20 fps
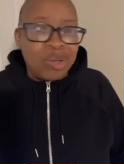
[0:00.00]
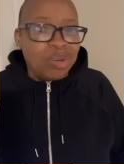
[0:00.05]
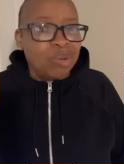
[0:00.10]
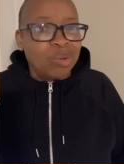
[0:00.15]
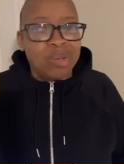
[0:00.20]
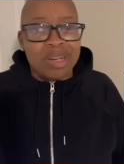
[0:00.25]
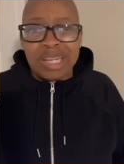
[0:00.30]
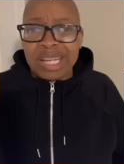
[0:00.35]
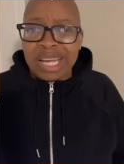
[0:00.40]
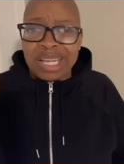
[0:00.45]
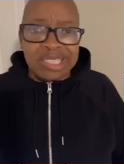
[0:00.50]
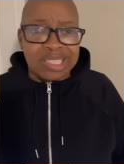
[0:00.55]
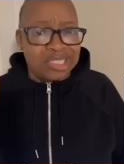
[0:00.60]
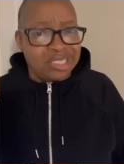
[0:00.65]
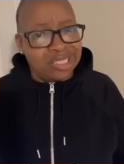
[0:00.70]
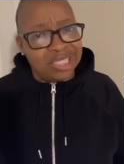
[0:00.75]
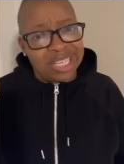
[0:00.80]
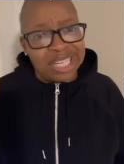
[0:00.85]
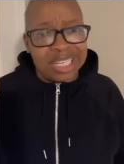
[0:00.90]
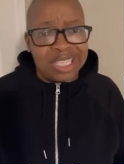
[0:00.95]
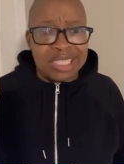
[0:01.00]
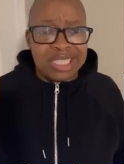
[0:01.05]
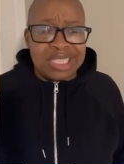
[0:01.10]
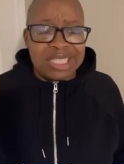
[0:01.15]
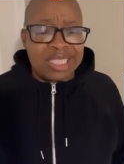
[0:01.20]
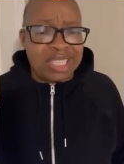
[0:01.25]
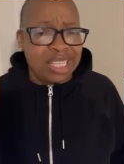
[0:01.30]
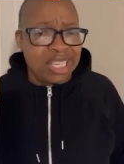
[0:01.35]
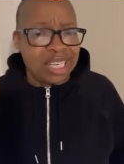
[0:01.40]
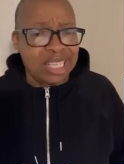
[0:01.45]
do all kind of
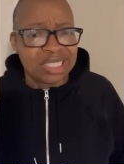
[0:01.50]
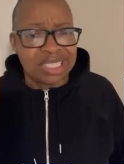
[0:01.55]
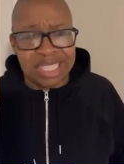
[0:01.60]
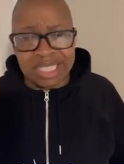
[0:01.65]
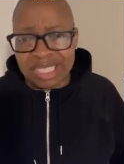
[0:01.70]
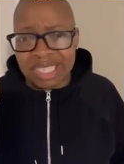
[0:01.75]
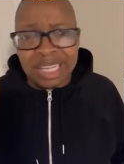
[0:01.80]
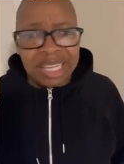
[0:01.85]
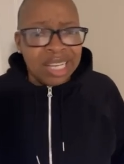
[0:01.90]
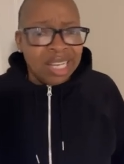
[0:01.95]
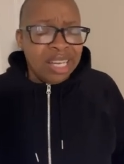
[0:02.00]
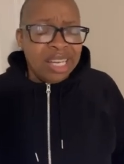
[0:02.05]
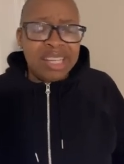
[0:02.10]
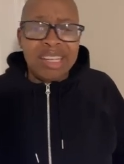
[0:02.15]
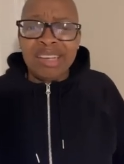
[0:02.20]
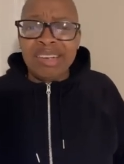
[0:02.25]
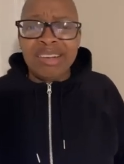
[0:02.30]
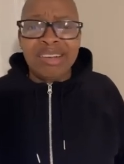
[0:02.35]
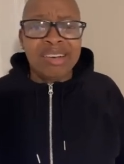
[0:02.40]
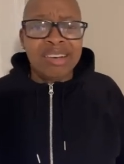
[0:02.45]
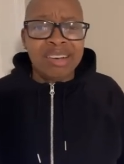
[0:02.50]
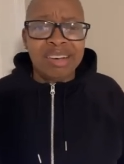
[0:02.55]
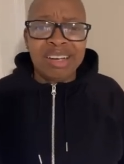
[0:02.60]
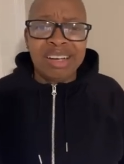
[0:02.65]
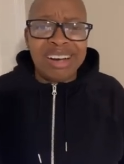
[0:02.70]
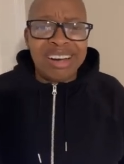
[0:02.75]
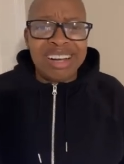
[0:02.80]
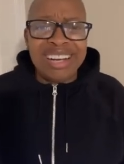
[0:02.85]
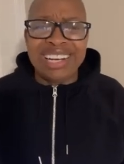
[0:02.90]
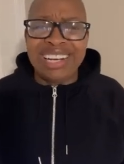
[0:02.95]
childish things. And, God,
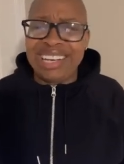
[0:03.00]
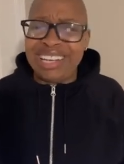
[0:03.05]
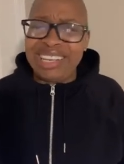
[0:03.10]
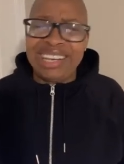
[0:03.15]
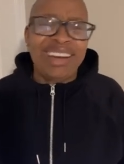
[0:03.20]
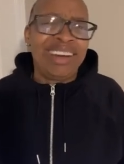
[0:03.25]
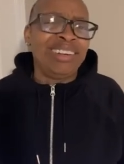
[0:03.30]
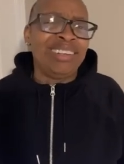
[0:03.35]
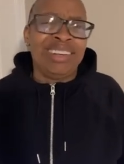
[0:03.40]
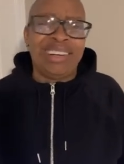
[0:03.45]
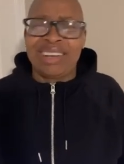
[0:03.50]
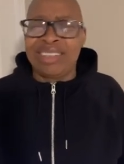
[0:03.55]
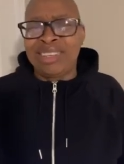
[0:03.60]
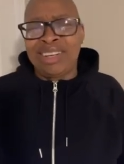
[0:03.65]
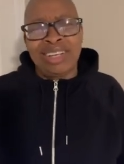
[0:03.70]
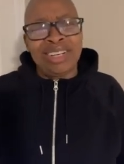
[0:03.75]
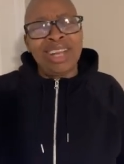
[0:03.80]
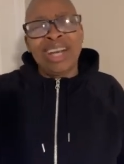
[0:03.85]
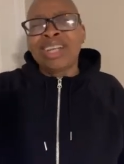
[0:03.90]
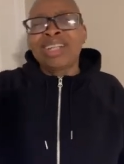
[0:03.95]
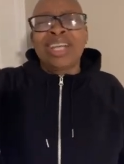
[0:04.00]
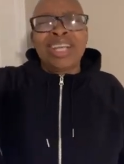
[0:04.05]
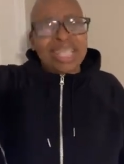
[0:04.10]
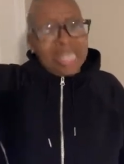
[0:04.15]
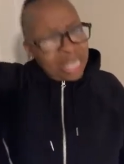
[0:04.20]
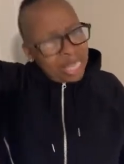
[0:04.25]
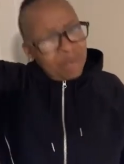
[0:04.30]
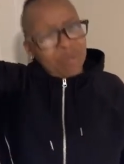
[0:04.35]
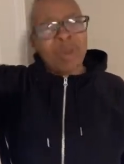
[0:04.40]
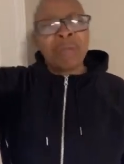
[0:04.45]
oh, look at
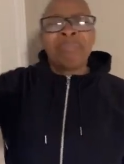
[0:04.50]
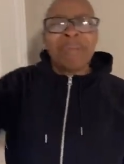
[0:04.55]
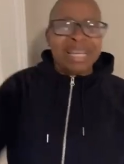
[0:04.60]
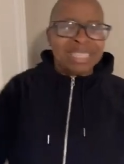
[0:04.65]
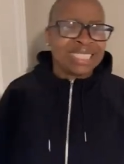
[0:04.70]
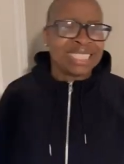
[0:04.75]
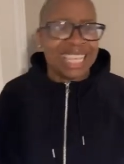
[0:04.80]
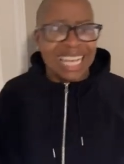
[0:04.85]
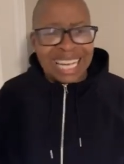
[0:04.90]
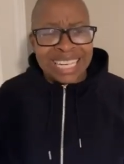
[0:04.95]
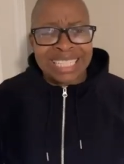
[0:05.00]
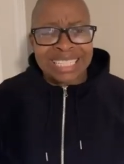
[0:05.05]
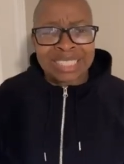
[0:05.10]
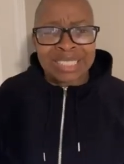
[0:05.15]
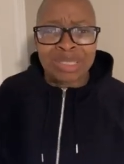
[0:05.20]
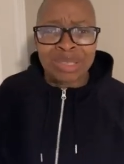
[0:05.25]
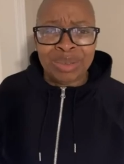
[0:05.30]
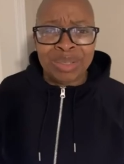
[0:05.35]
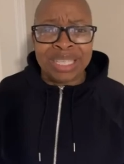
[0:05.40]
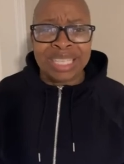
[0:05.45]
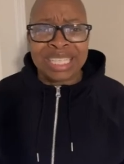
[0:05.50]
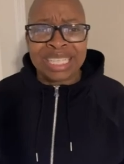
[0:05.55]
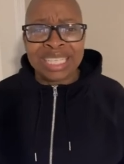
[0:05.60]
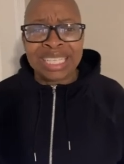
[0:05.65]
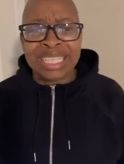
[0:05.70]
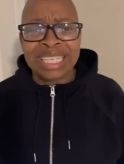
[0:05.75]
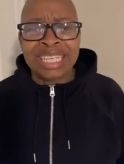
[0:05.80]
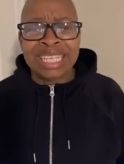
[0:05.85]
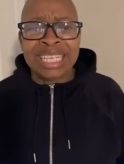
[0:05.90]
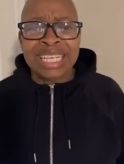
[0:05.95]
what my child is doing.
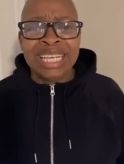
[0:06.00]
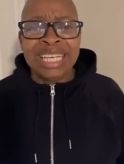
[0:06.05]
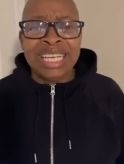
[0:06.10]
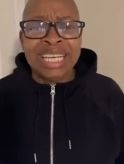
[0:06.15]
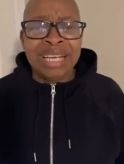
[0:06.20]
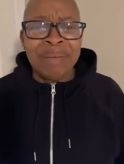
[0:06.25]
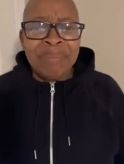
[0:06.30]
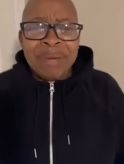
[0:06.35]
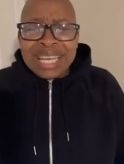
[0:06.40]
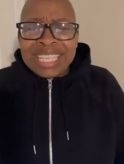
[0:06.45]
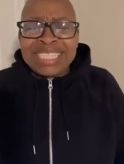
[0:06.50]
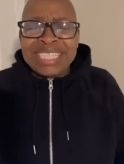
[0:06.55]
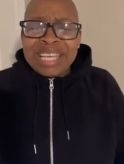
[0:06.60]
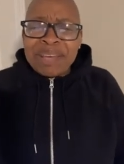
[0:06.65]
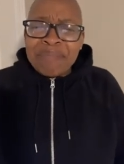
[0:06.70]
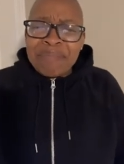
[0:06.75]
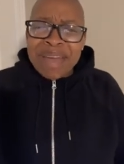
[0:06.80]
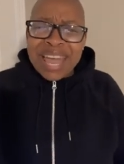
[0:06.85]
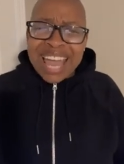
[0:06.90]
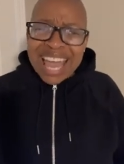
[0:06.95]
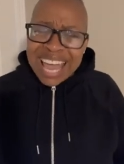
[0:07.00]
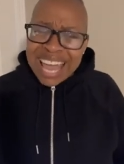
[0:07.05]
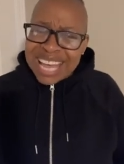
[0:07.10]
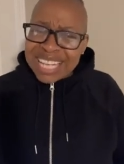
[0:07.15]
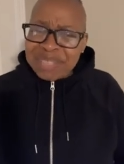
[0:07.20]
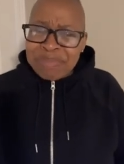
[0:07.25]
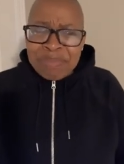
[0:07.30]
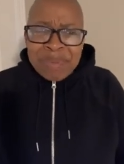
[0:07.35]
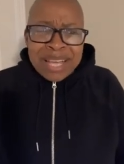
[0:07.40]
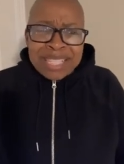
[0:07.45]

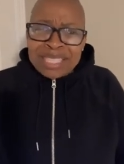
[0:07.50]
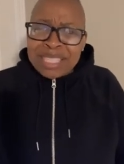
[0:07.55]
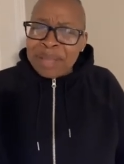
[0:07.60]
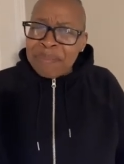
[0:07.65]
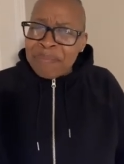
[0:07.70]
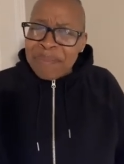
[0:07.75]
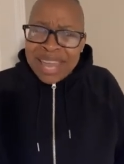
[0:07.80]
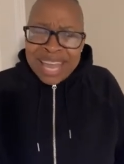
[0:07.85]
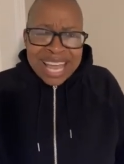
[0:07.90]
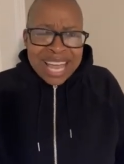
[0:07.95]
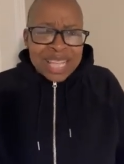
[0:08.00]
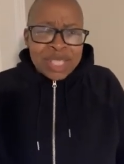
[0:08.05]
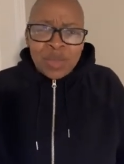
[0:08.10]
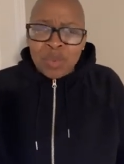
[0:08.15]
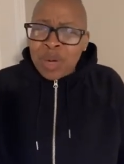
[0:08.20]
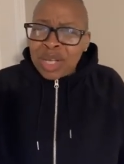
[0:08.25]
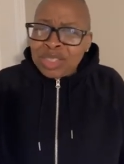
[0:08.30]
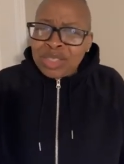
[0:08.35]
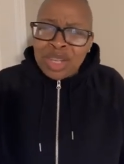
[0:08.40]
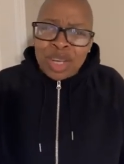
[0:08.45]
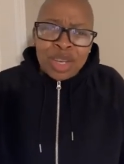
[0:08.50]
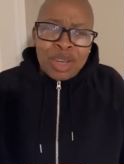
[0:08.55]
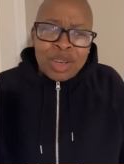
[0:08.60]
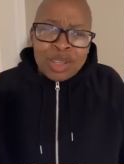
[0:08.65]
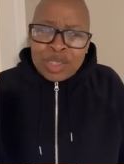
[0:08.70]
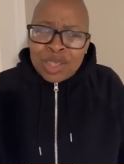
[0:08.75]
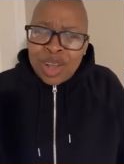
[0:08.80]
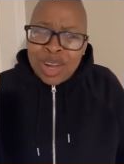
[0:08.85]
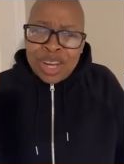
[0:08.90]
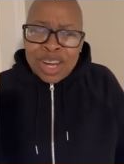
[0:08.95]
Mercy Bears, what took
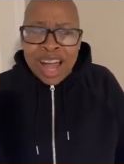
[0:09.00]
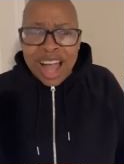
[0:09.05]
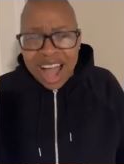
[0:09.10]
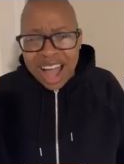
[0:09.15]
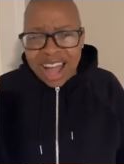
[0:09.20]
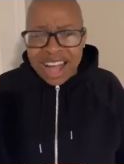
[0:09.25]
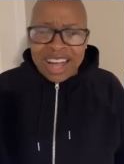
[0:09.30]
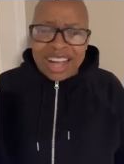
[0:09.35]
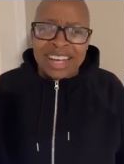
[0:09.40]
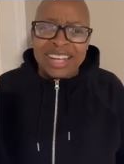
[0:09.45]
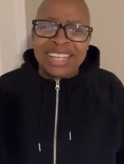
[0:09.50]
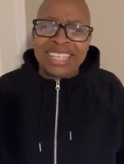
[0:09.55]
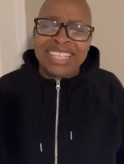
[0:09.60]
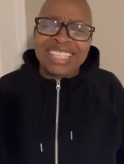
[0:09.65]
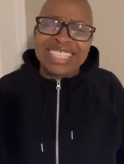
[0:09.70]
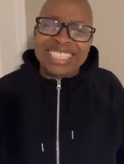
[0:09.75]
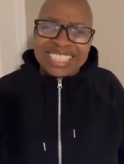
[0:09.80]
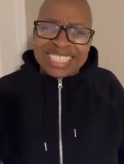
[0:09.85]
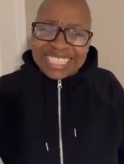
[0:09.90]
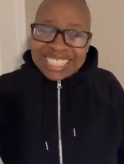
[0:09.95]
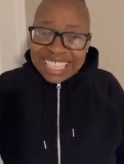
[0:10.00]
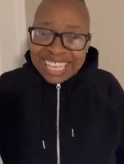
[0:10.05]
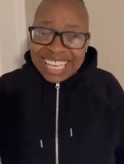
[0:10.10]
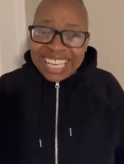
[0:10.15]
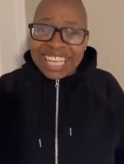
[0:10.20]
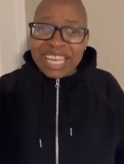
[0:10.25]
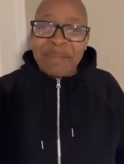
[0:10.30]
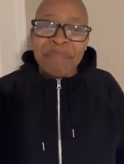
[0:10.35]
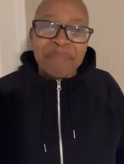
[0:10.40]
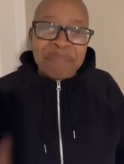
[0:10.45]
you so long? You
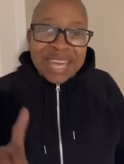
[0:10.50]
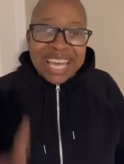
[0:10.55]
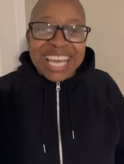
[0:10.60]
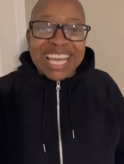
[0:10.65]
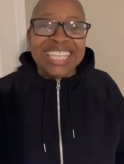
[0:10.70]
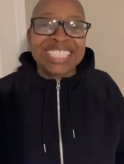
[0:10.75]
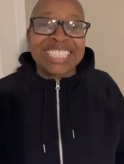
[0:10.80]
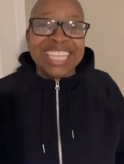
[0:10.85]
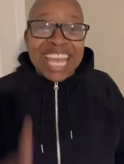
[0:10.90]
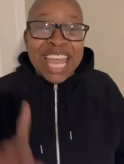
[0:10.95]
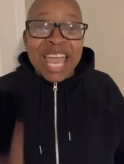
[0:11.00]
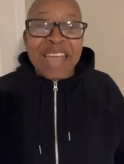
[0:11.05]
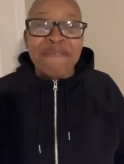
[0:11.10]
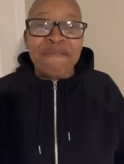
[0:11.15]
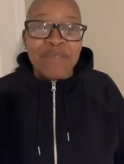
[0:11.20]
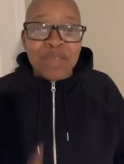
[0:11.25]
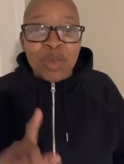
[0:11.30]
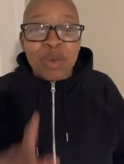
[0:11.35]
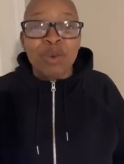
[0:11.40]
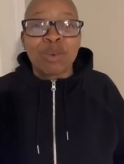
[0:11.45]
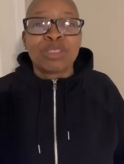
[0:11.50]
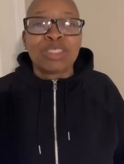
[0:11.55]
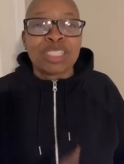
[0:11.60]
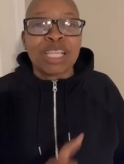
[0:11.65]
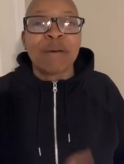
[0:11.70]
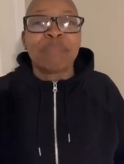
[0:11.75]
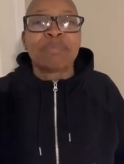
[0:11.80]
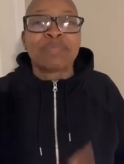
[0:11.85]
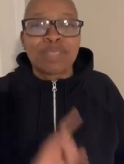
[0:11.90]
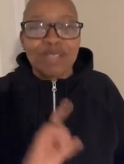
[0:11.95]
see, Miss, if you
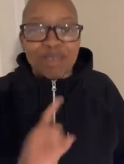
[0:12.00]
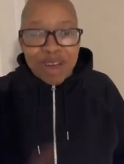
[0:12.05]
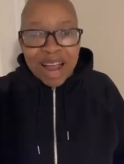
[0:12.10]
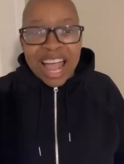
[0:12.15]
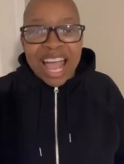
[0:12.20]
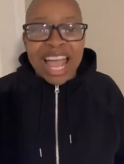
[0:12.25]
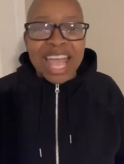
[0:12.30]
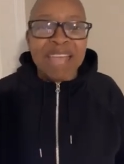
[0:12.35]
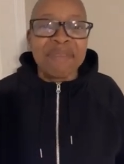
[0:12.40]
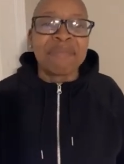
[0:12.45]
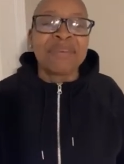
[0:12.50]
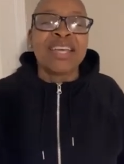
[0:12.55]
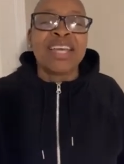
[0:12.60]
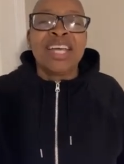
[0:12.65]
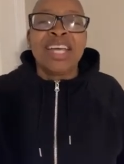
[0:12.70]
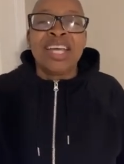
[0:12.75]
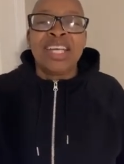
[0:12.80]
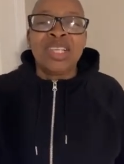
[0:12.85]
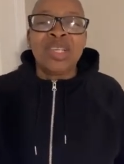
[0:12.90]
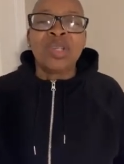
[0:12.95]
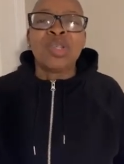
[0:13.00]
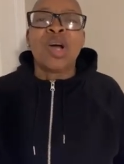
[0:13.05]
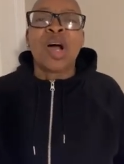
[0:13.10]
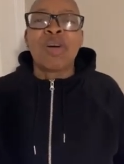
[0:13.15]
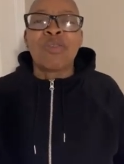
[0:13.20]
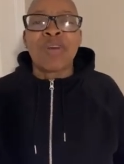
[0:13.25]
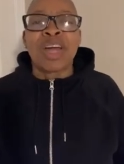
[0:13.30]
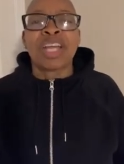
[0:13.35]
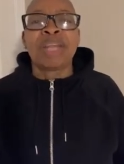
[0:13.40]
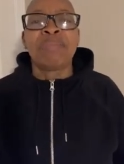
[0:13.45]
subscribe, you'd
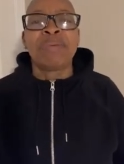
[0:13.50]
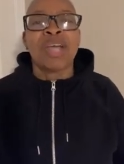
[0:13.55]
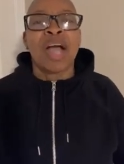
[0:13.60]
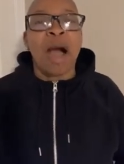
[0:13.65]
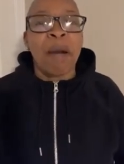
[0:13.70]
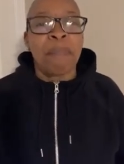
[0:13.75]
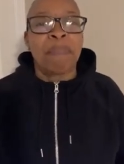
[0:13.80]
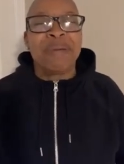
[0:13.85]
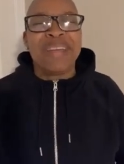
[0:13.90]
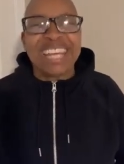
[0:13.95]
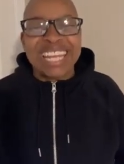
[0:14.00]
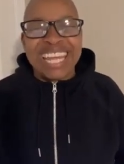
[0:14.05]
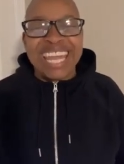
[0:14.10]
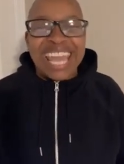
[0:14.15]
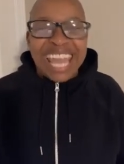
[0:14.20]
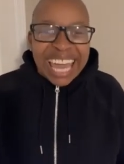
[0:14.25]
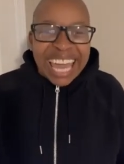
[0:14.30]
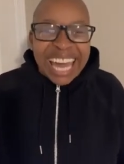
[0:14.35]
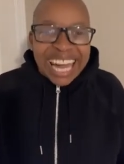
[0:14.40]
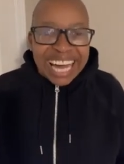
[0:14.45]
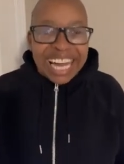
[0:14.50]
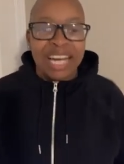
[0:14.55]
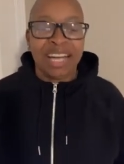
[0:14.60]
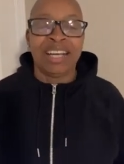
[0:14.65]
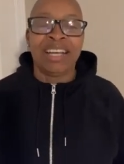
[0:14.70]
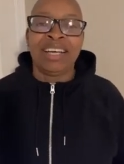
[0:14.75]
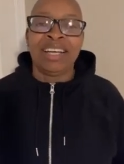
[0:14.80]
already be up in here.